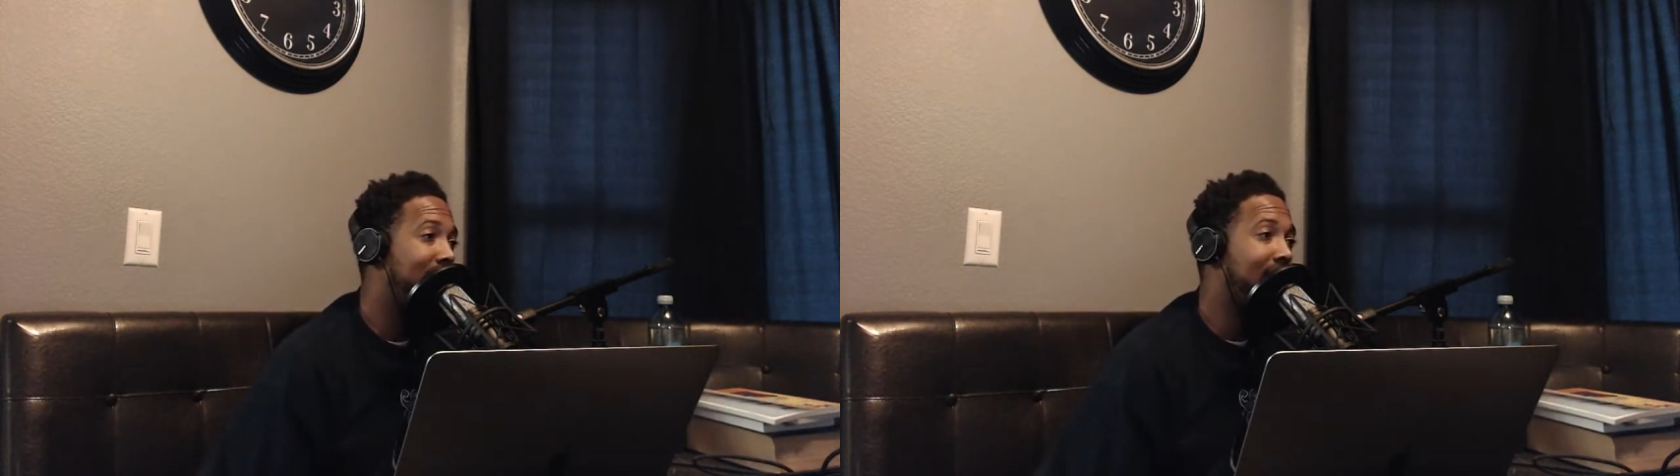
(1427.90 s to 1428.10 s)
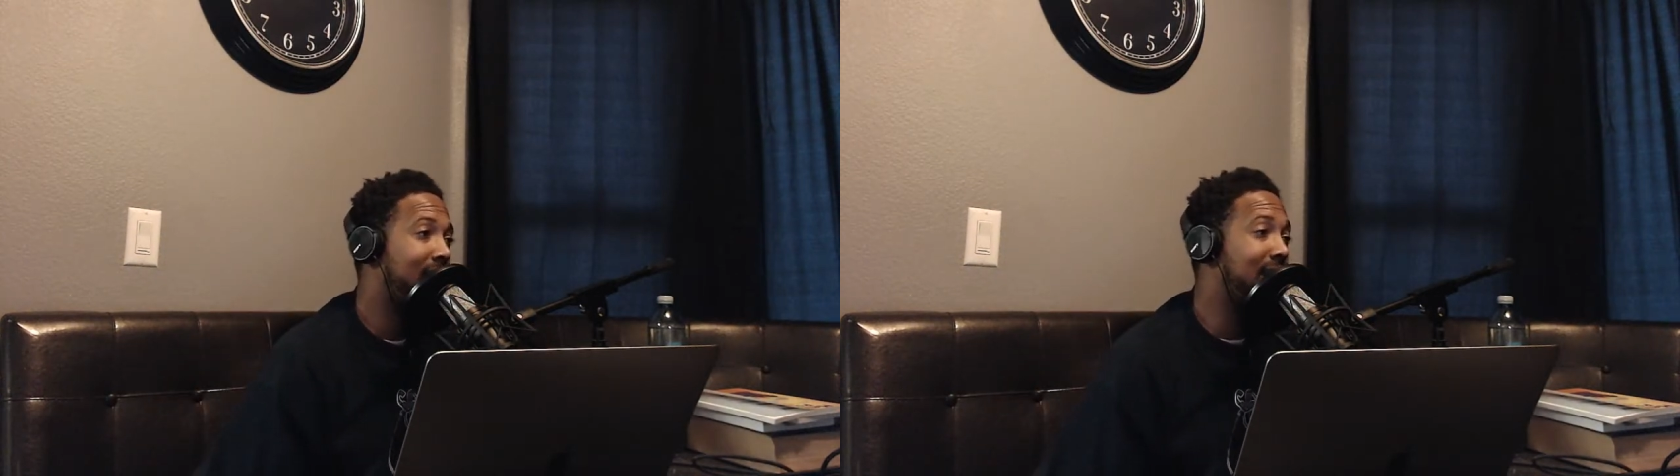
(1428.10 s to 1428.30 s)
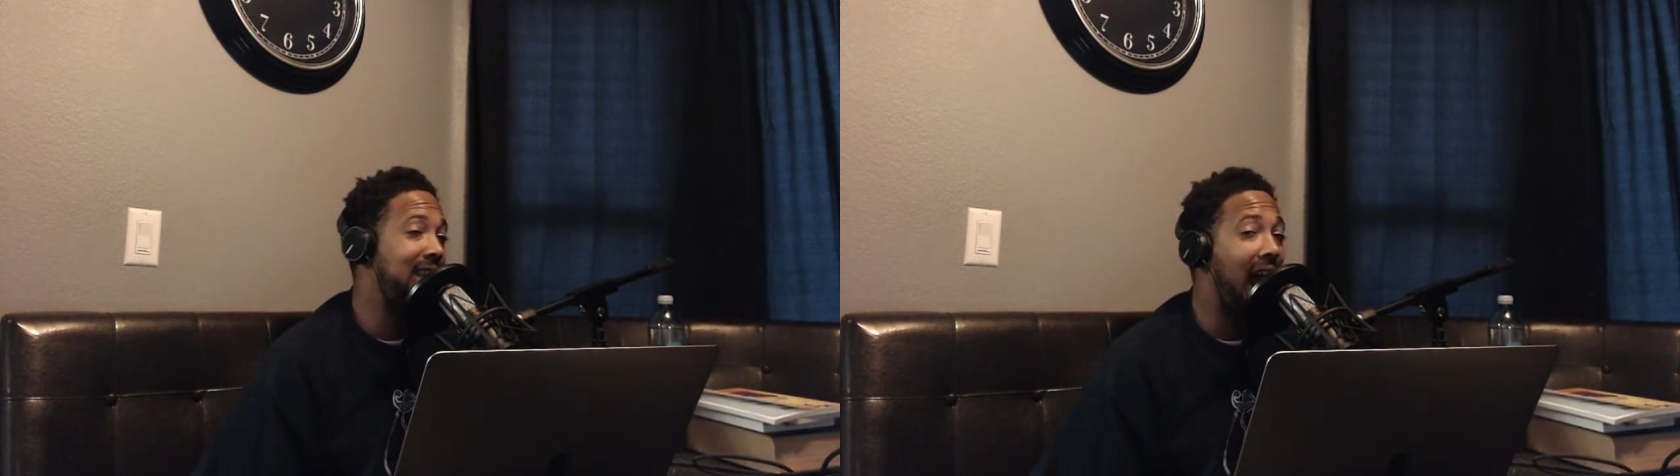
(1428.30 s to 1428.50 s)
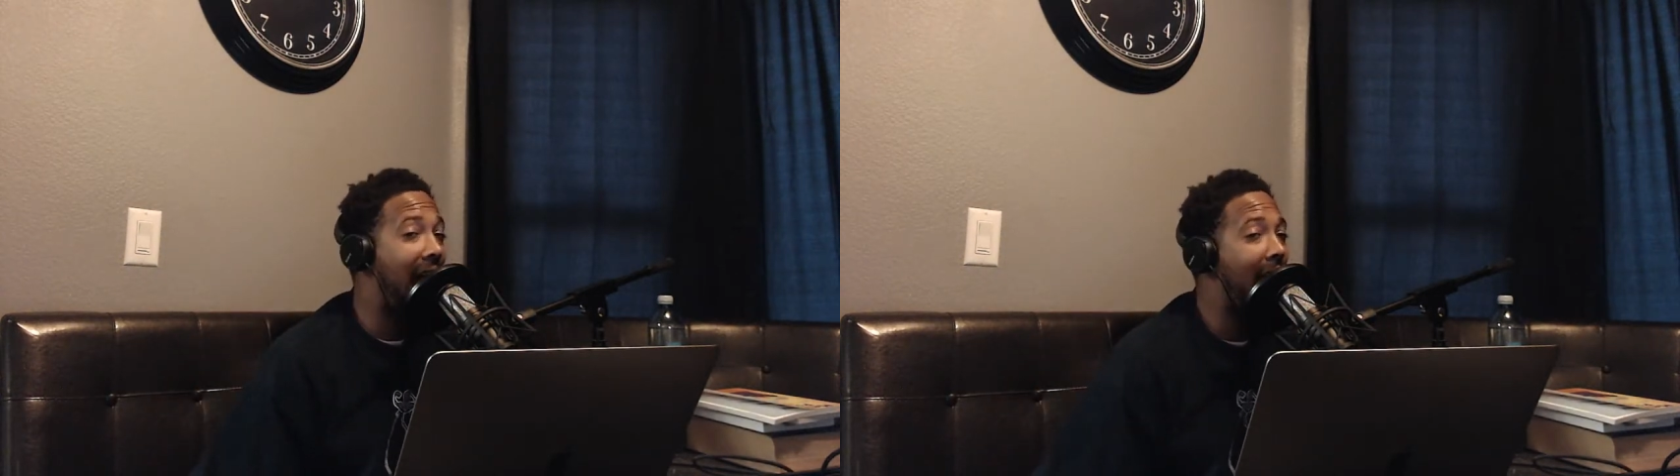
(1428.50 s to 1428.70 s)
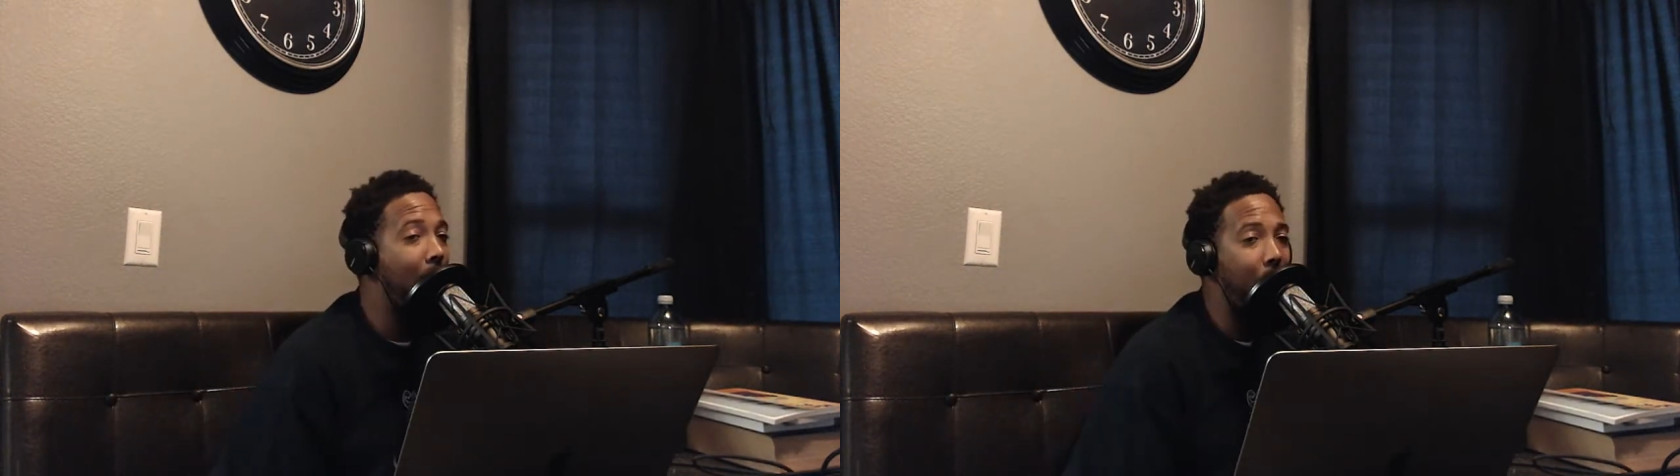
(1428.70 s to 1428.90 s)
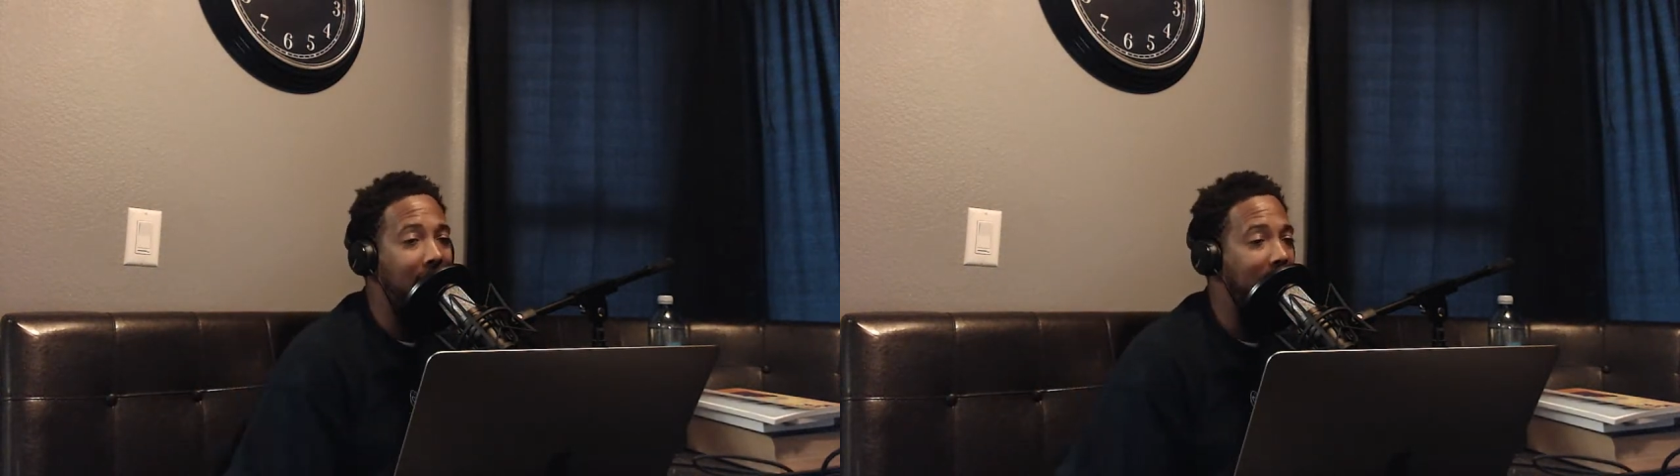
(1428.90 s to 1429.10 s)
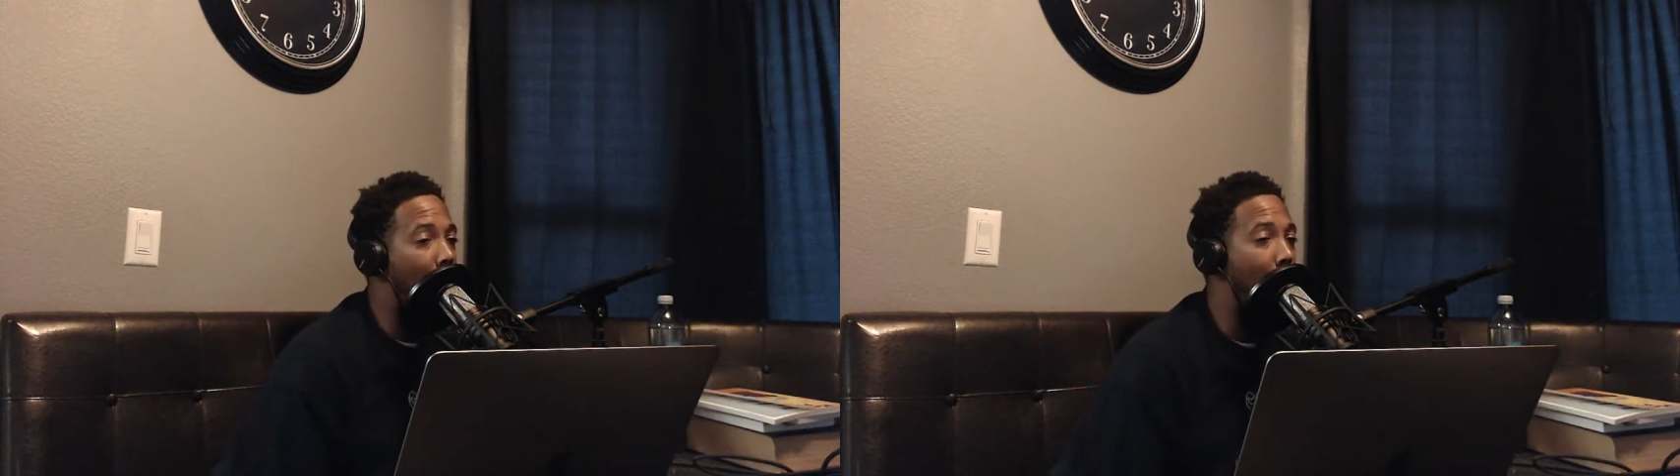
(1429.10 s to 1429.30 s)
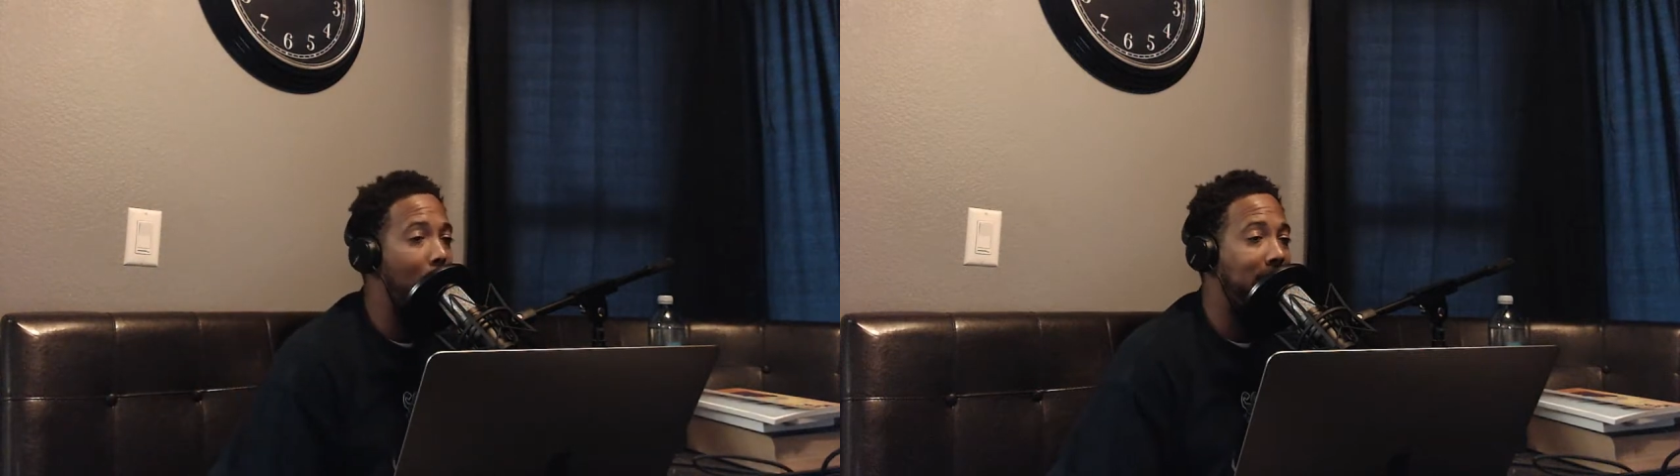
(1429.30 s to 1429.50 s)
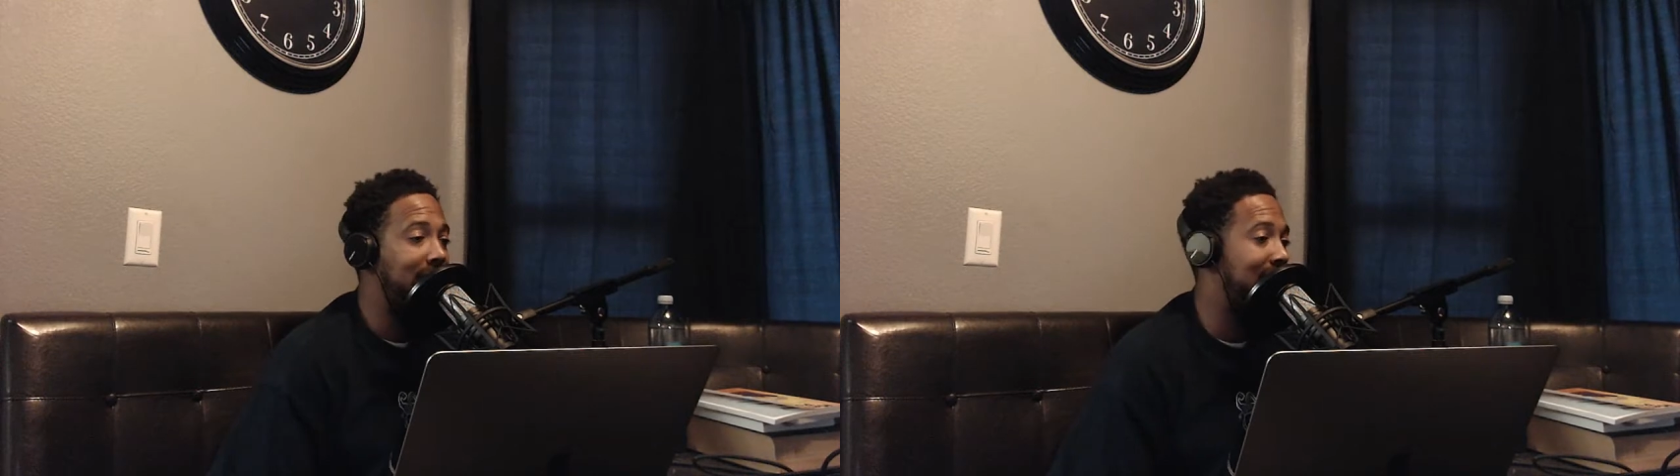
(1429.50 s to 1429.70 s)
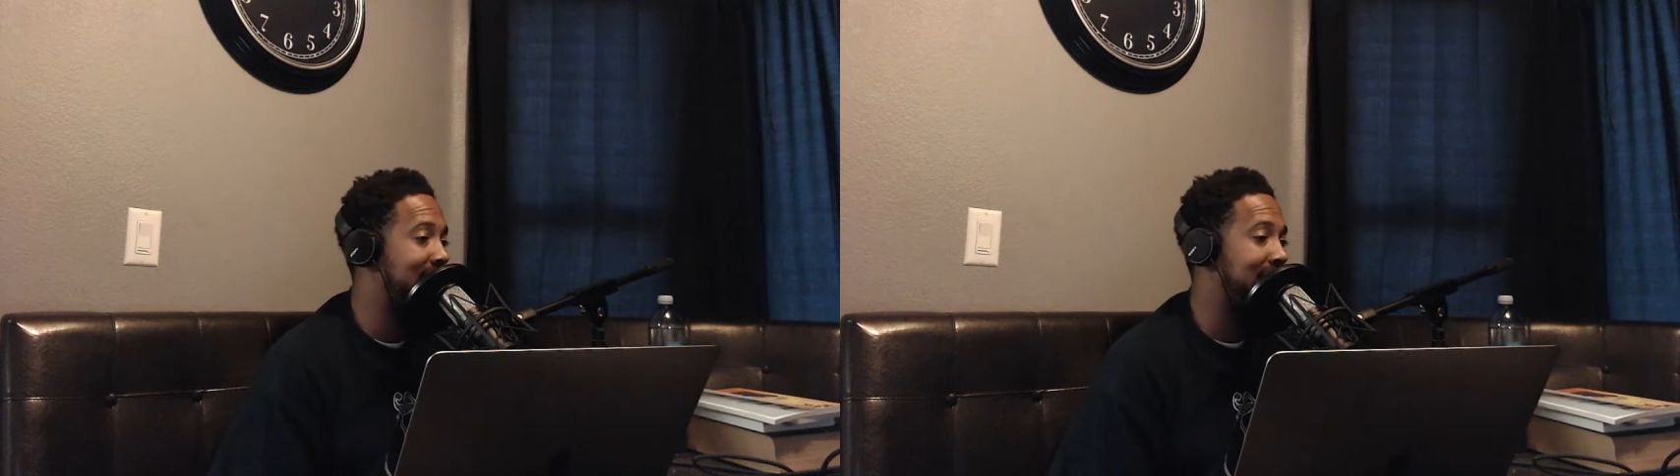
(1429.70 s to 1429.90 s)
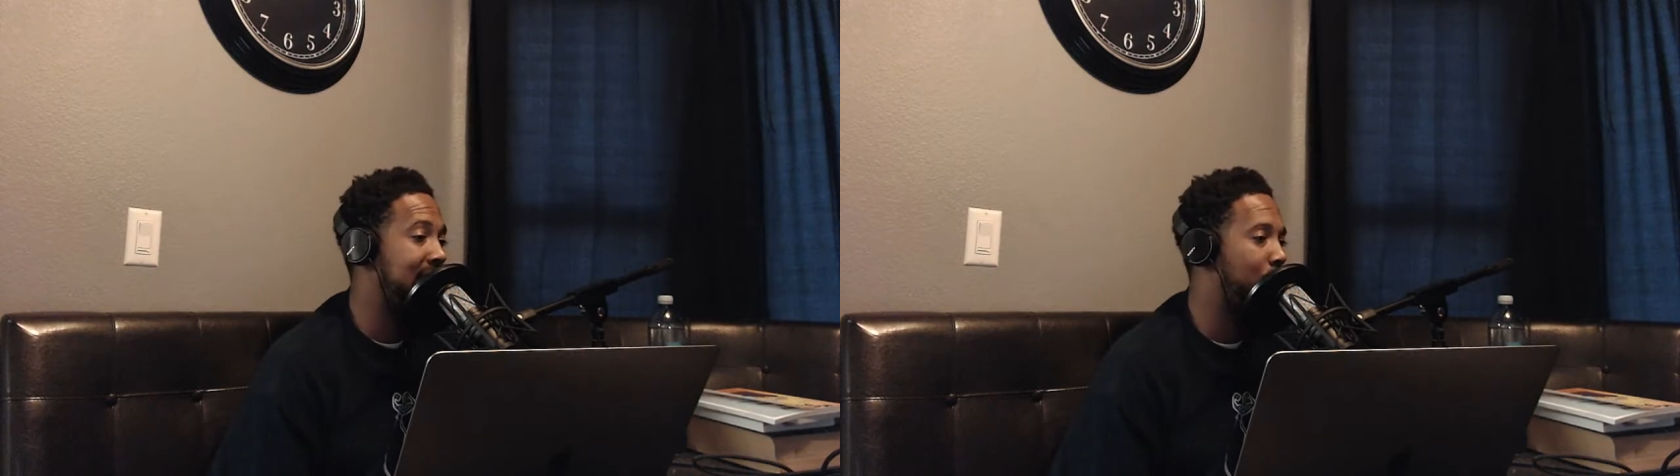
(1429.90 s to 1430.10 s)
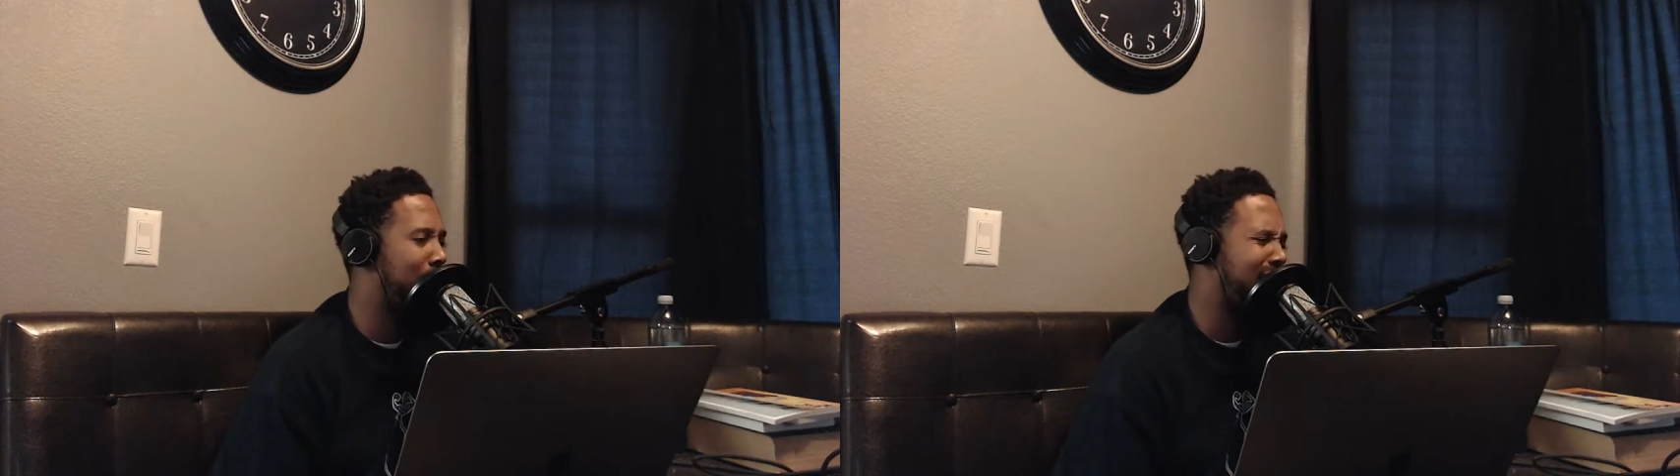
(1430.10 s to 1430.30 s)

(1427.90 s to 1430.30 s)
Cause I watch a whole bunch of niggas sitting around.